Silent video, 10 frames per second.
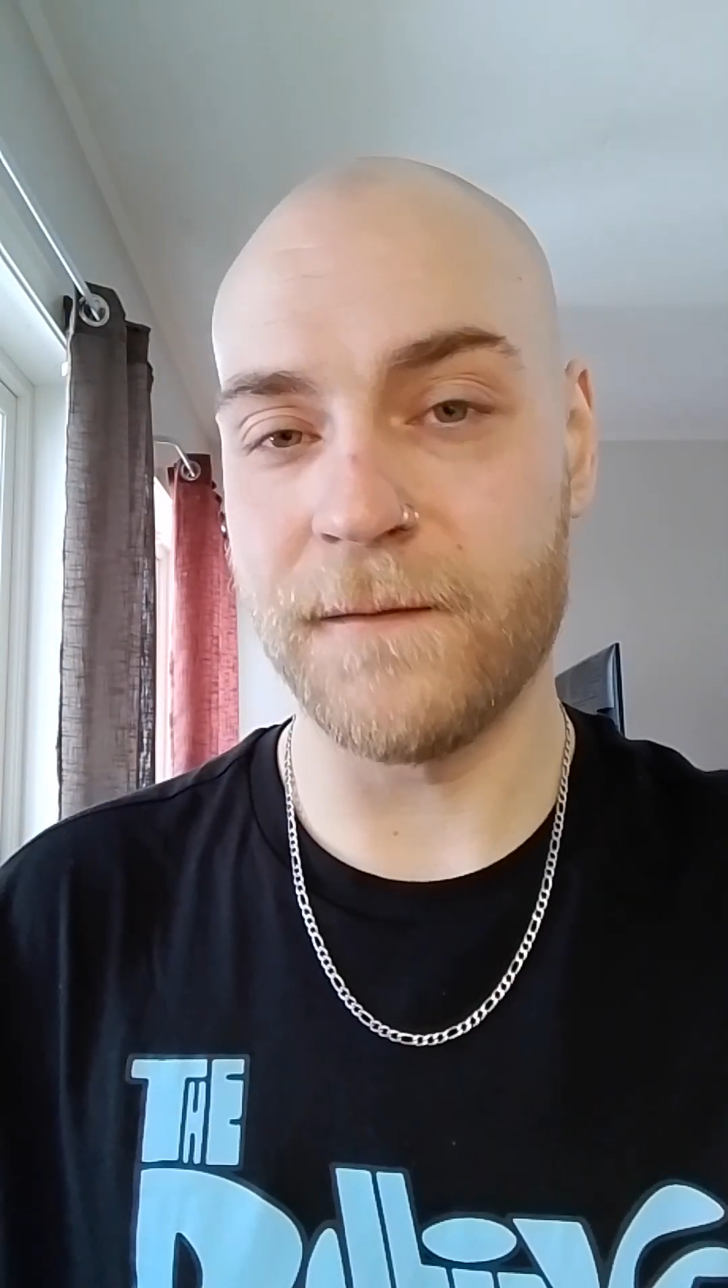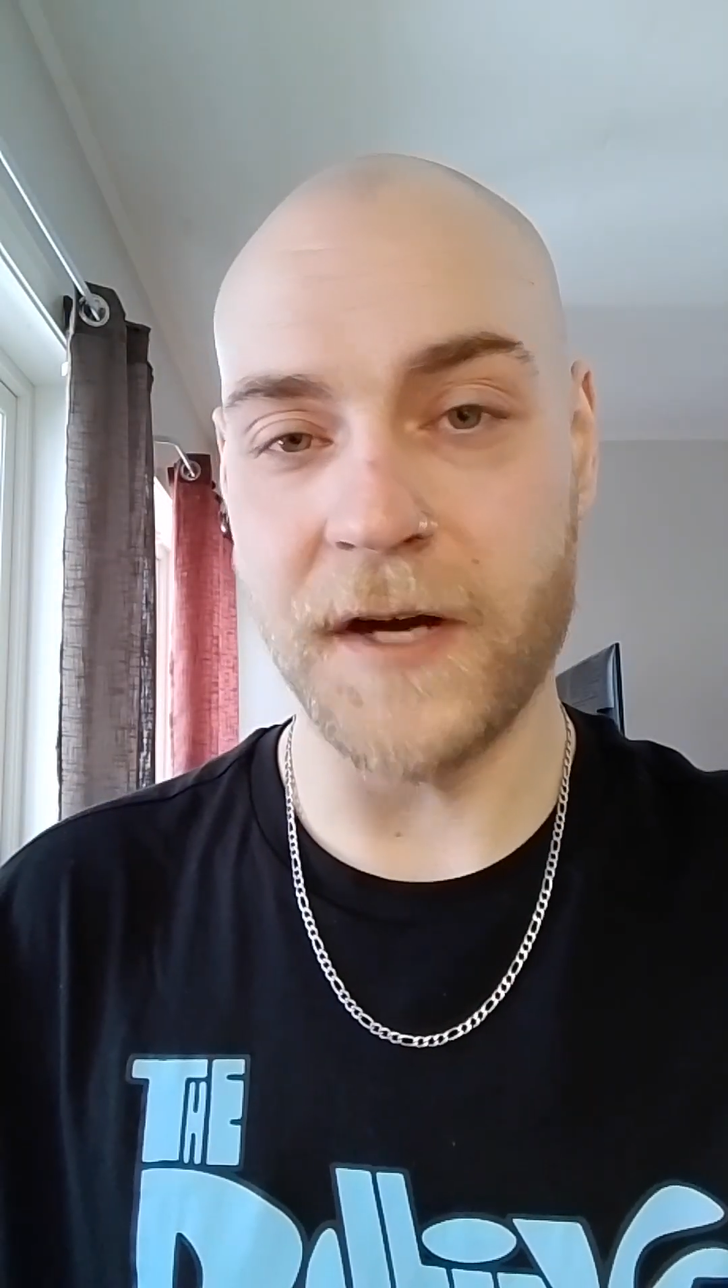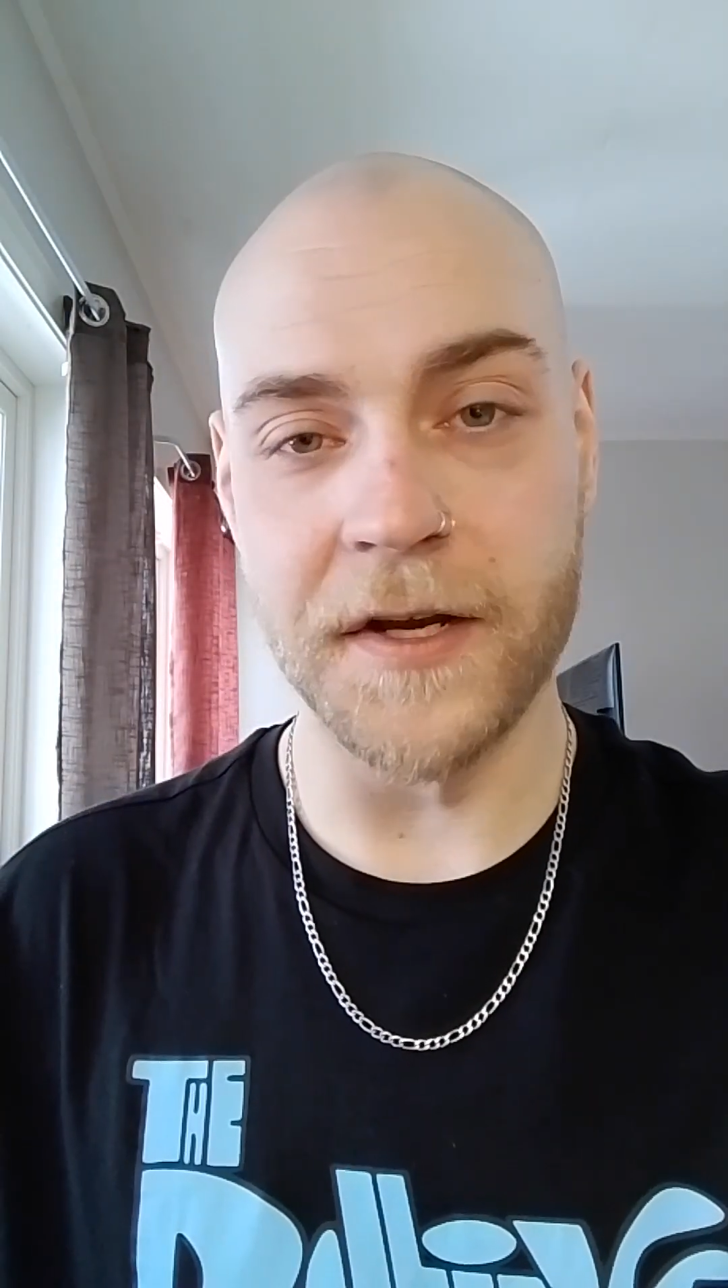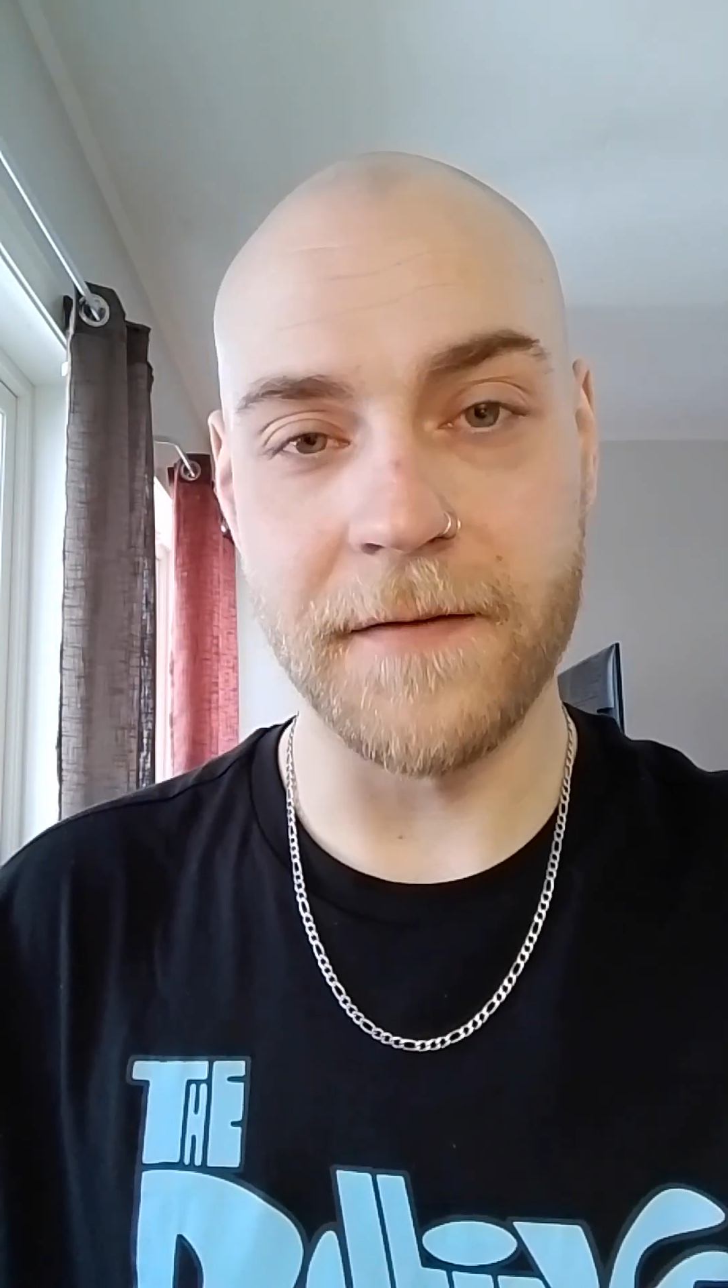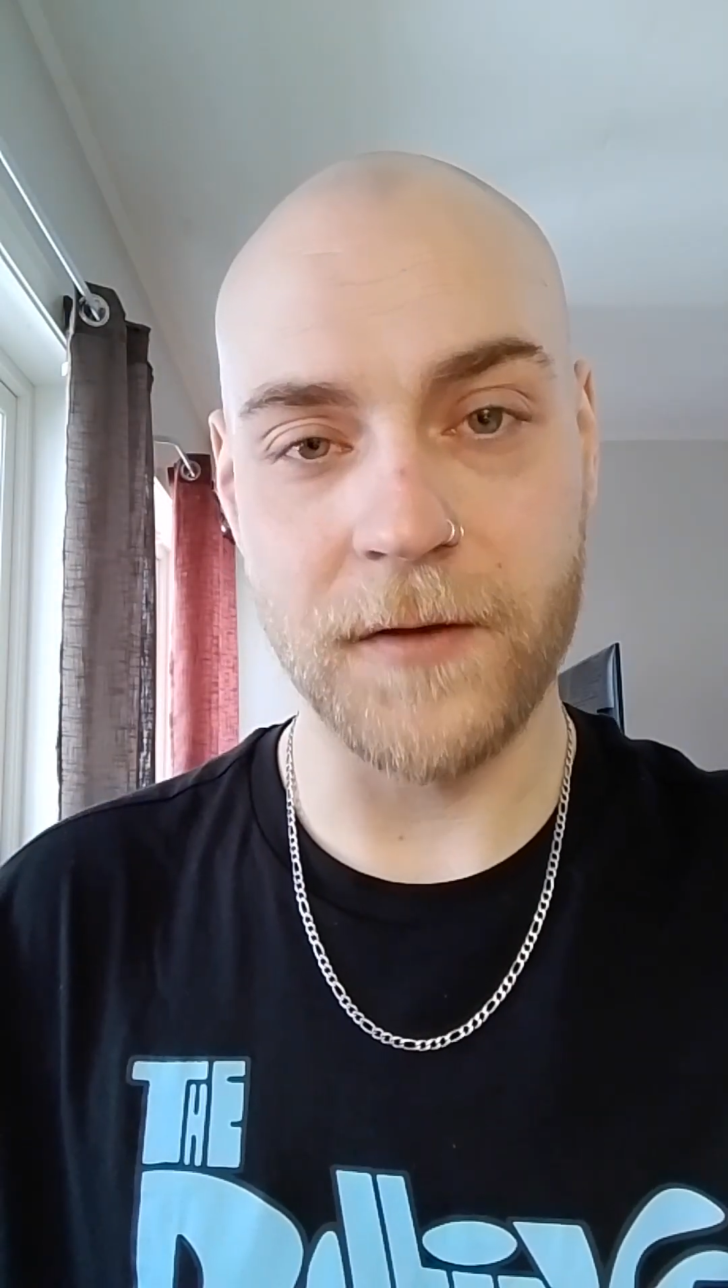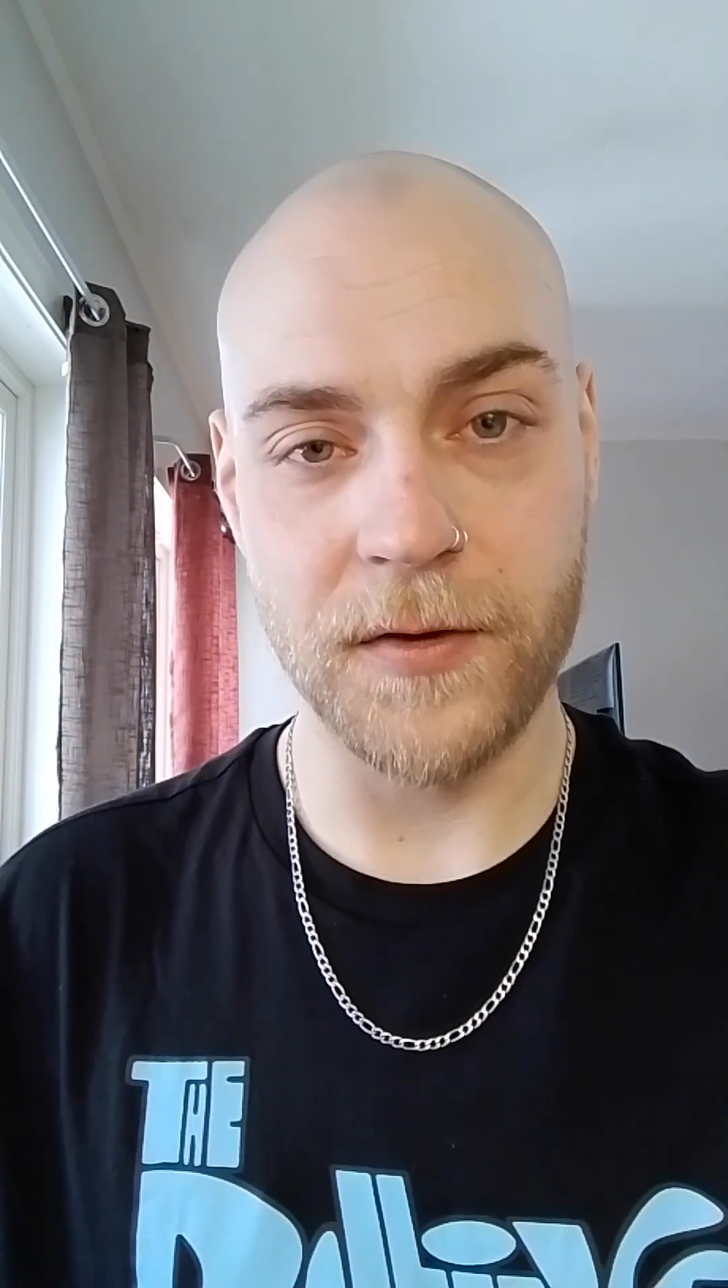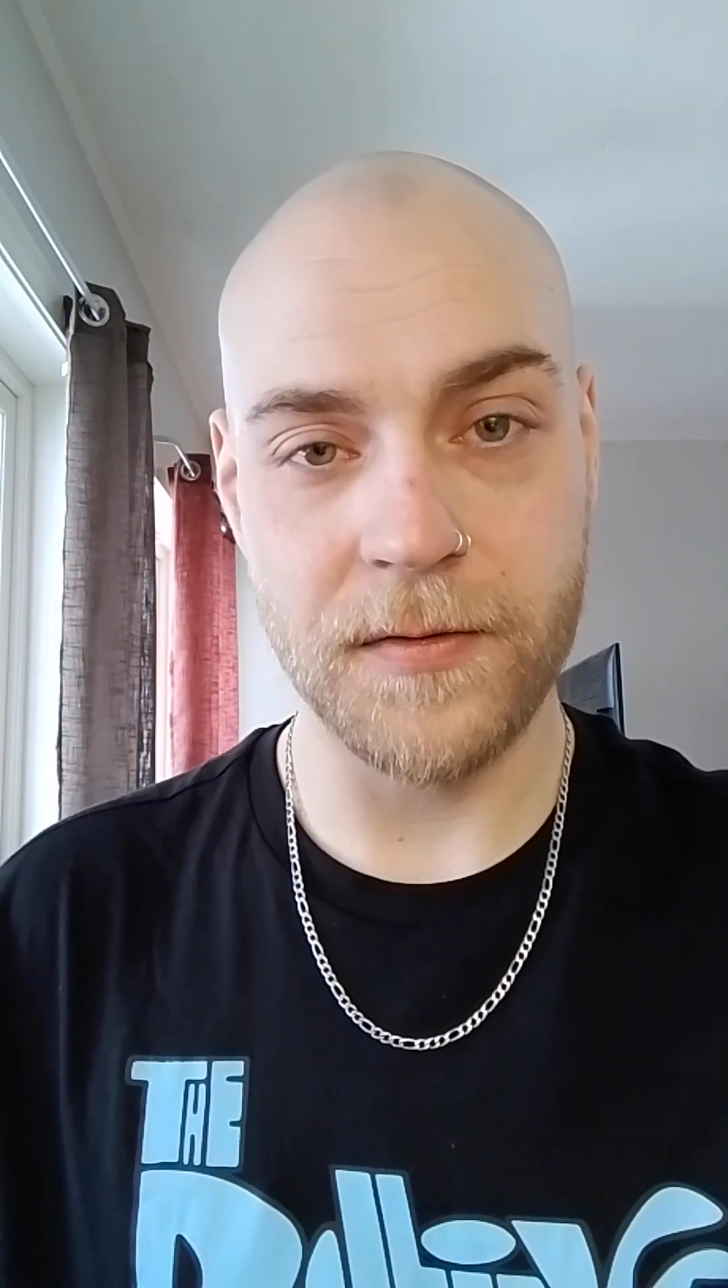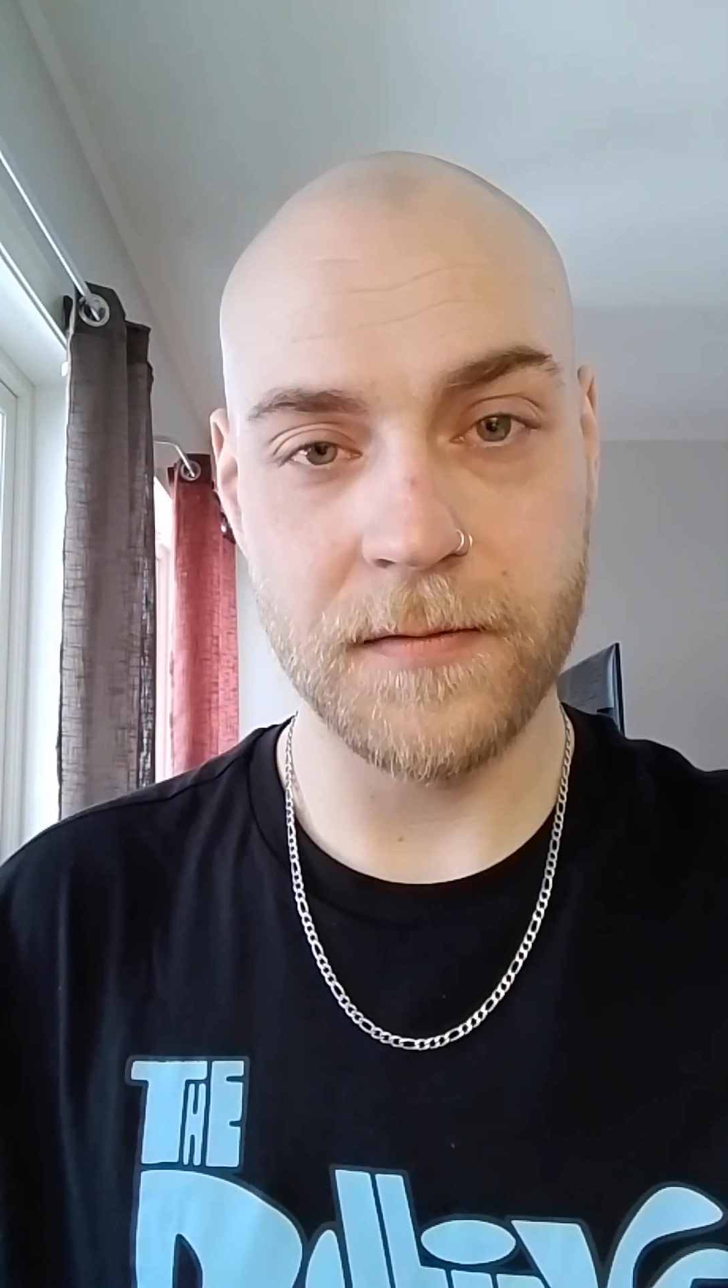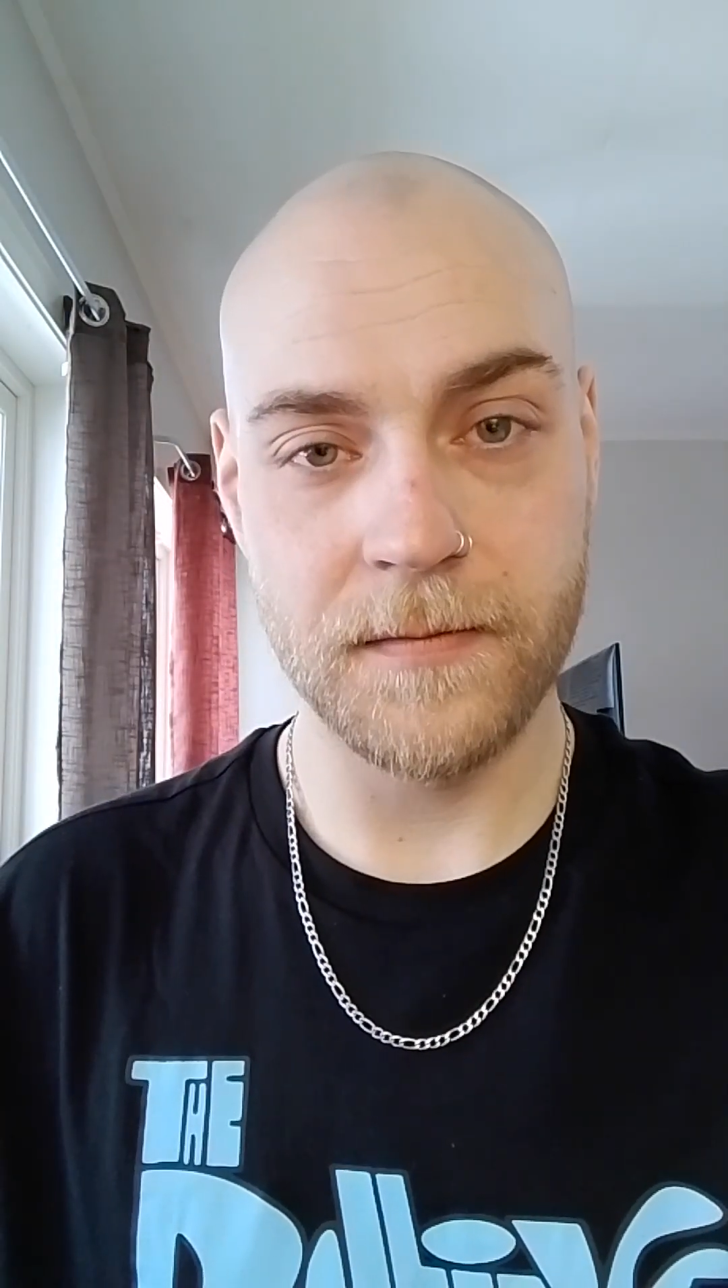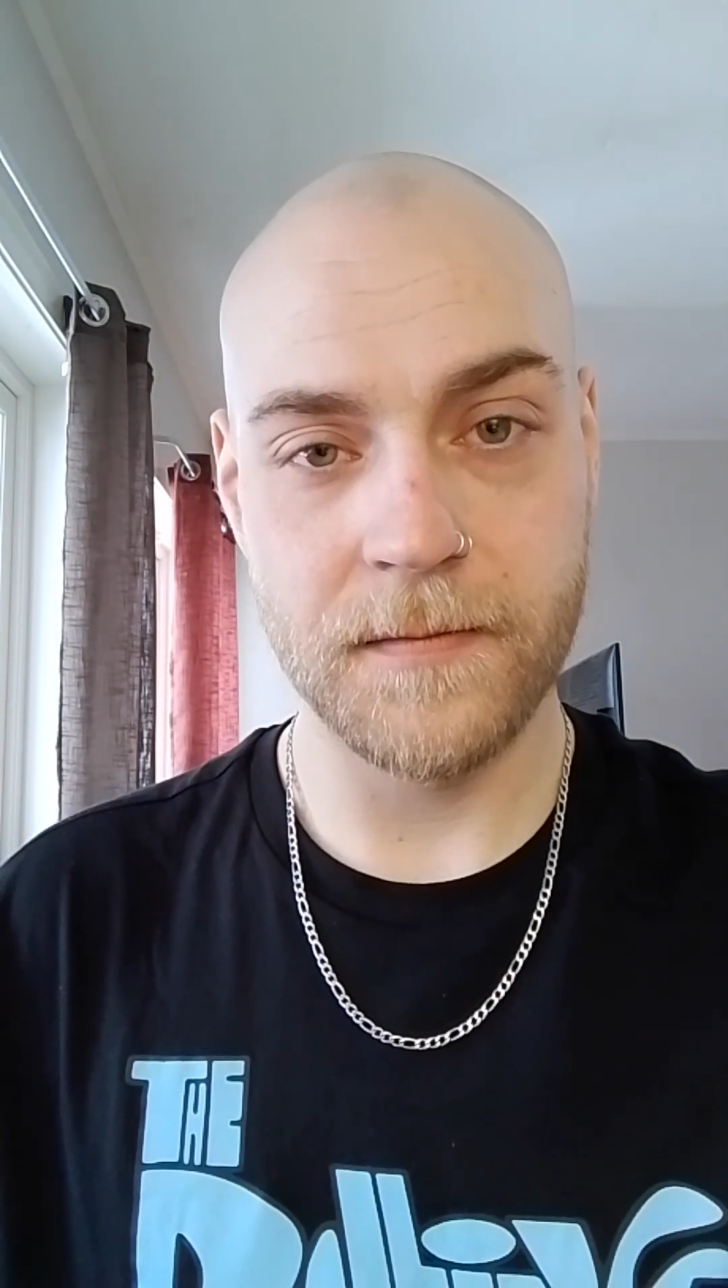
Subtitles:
fun of you.